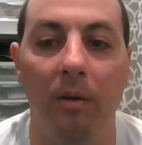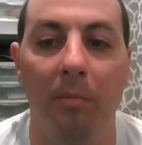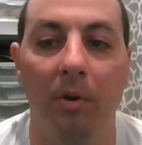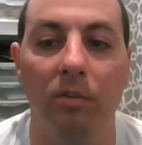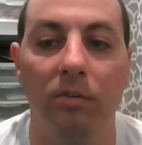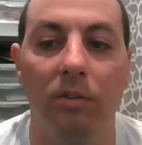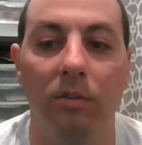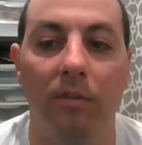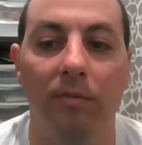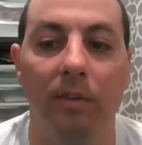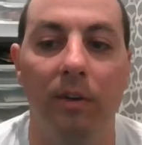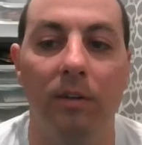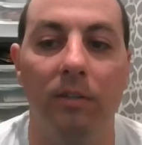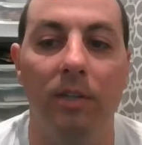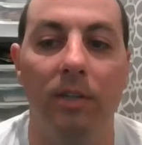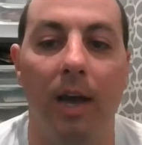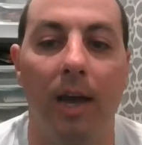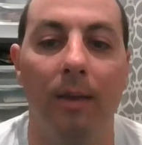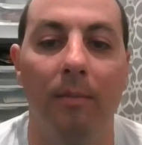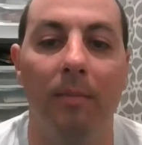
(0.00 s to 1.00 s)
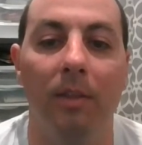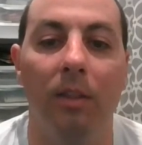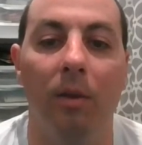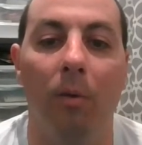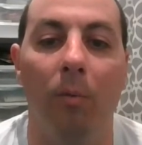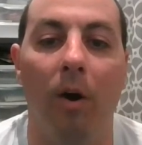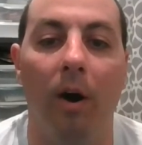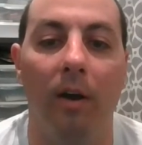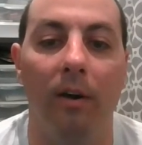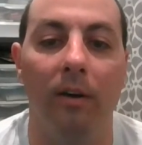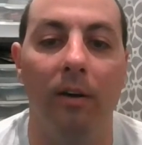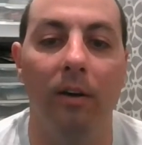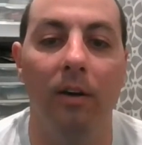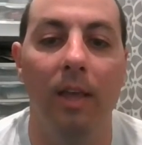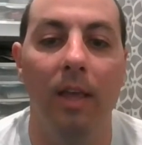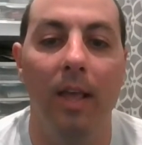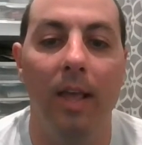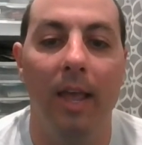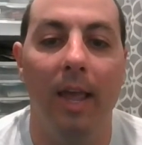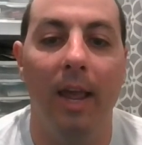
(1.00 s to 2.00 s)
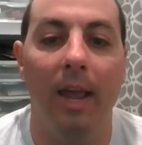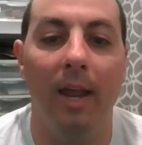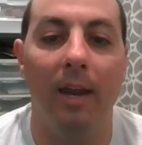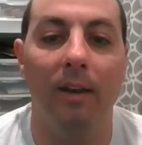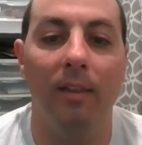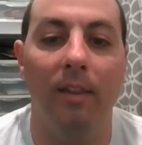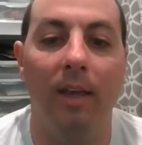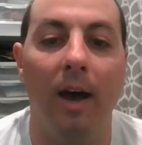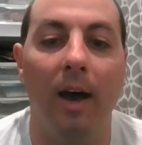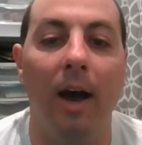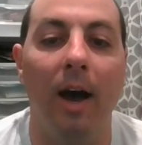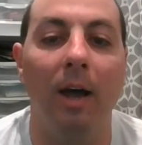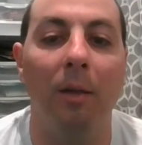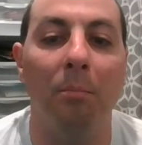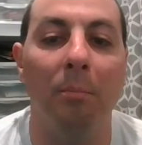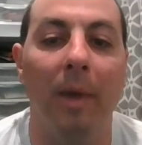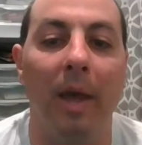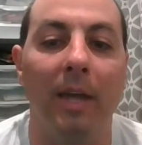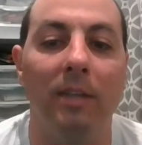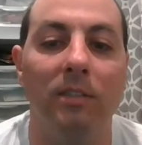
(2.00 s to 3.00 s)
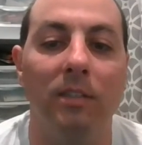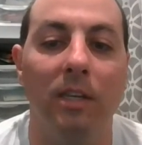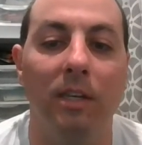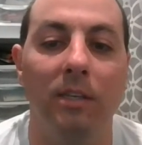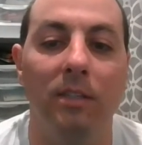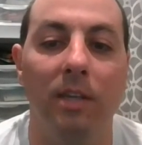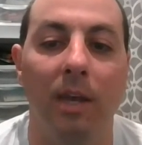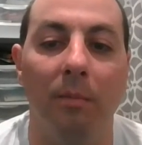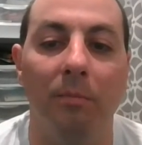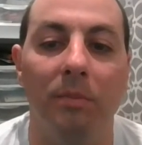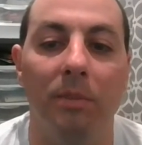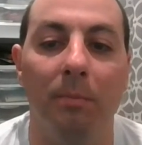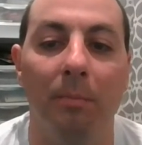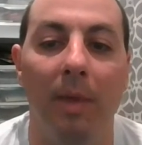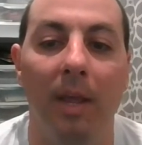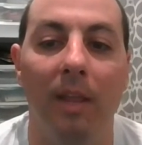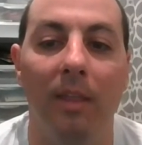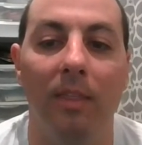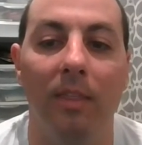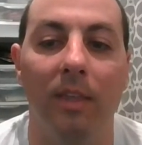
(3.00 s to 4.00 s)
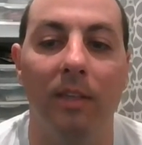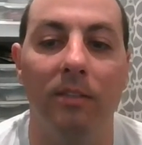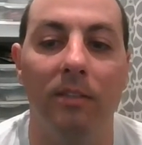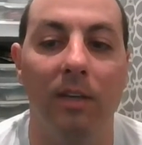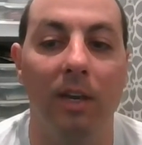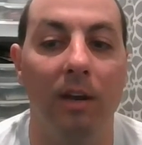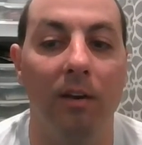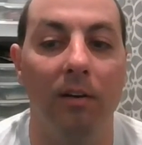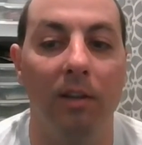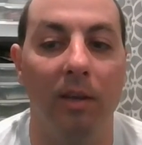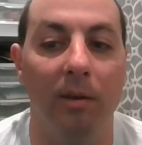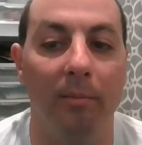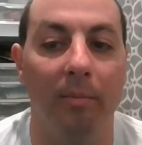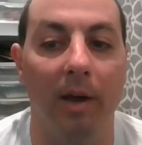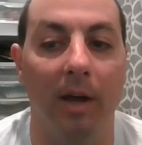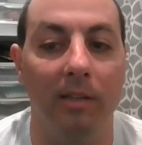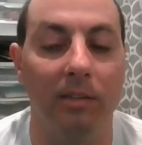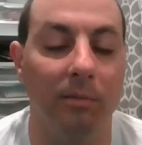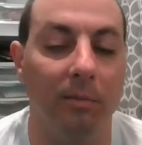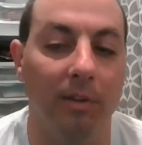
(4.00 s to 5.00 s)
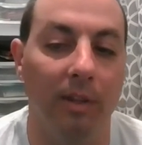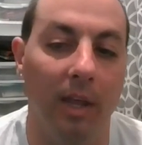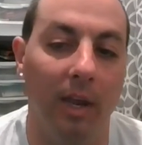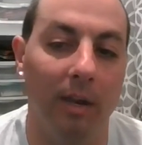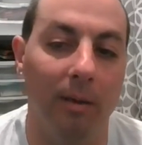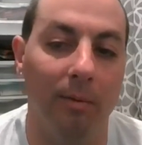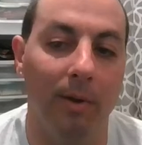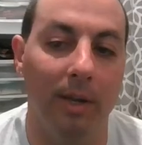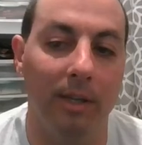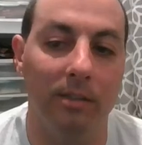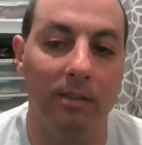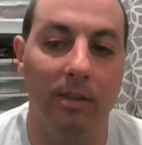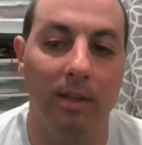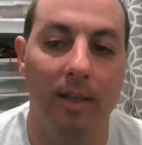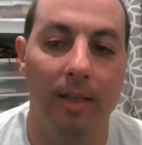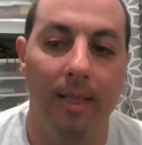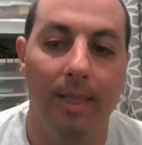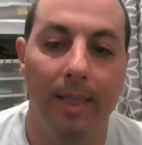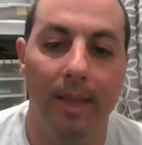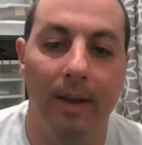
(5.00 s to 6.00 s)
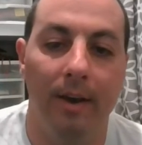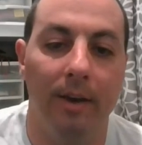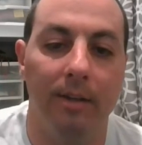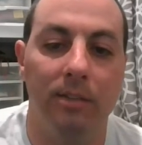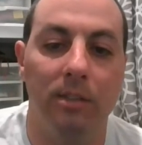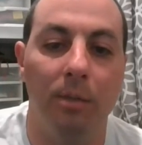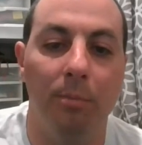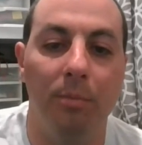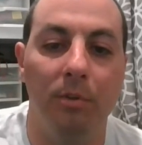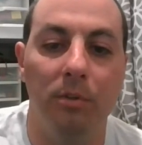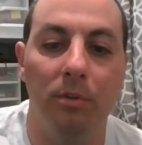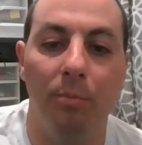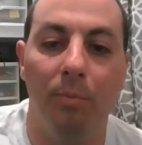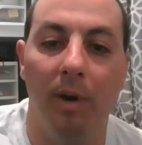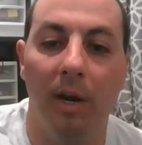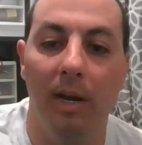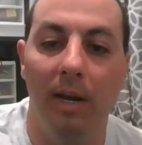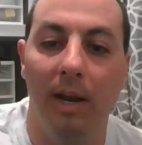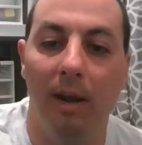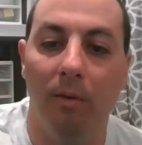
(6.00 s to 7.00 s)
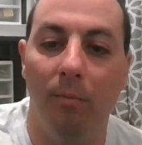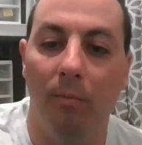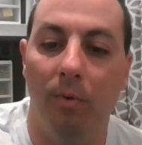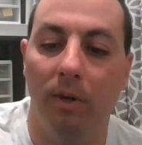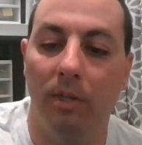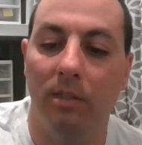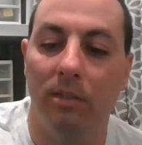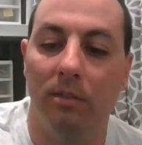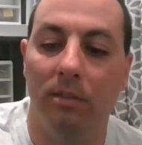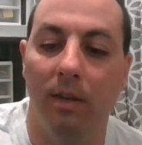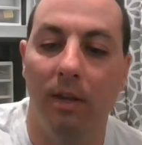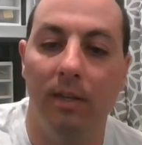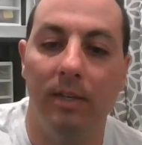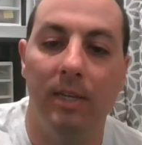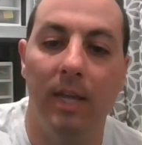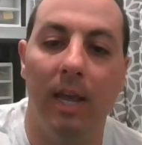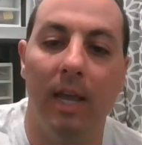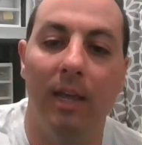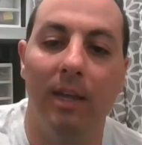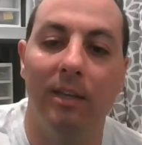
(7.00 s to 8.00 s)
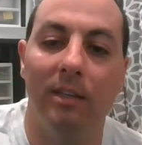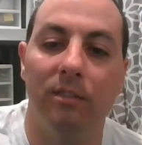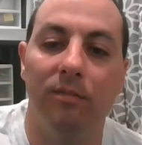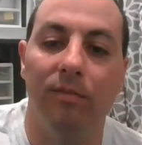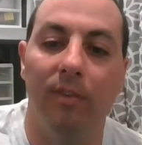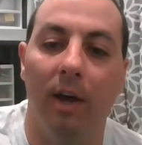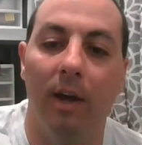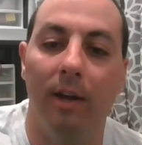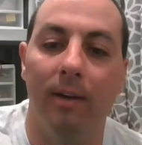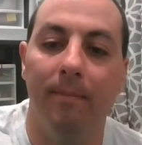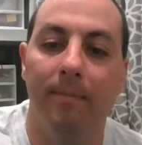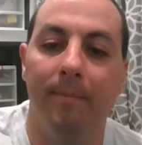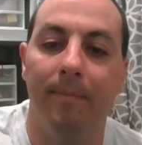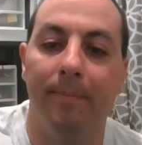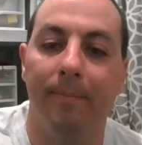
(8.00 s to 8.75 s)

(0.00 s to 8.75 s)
most of their time in the water, and the hot basking temps make this nearly impossible anyways. A simple spray down once a day is fine.